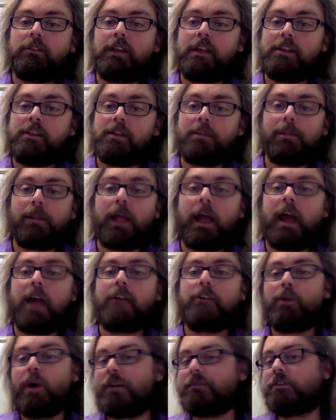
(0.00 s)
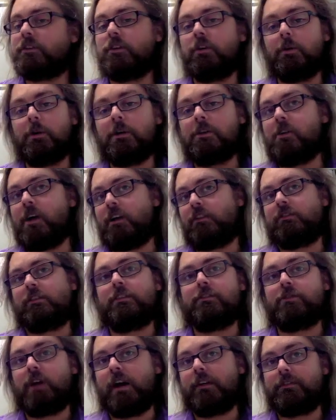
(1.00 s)
in the plan. You have to do it when you're
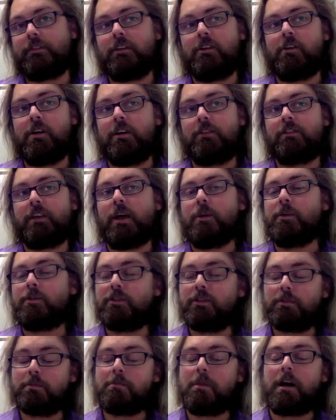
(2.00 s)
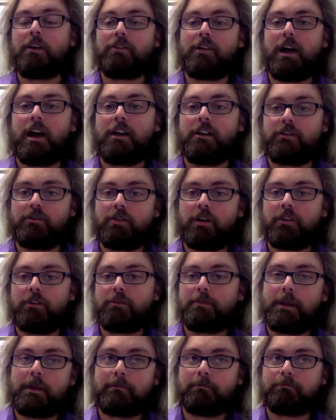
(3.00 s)
actually drafting your essay, which is much harder,
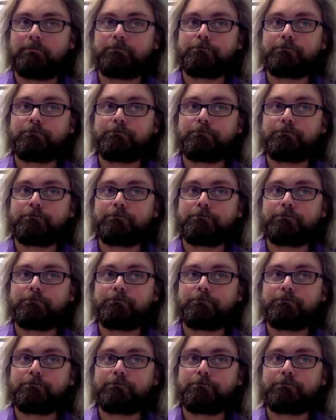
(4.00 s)
trust me.